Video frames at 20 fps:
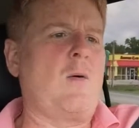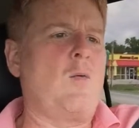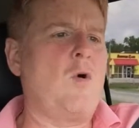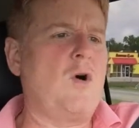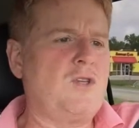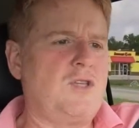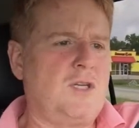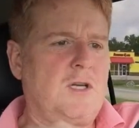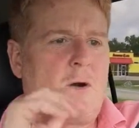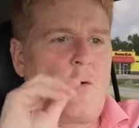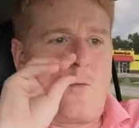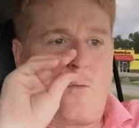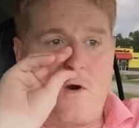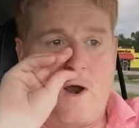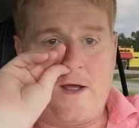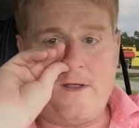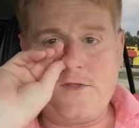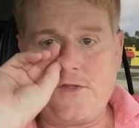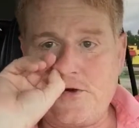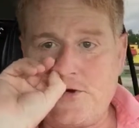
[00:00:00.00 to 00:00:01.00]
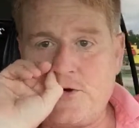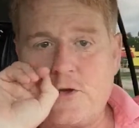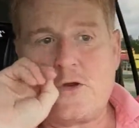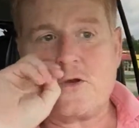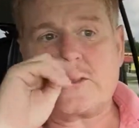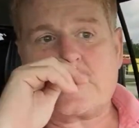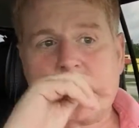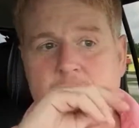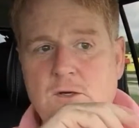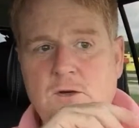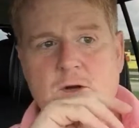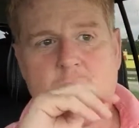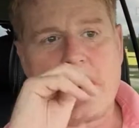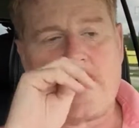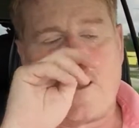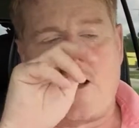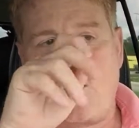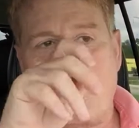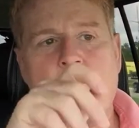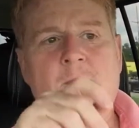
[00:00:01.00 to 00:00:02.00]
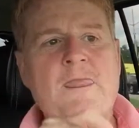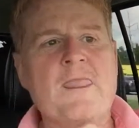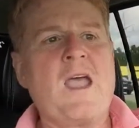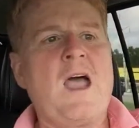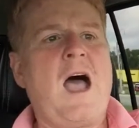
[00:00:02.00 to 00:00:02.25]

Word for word: I want you to run through your studio.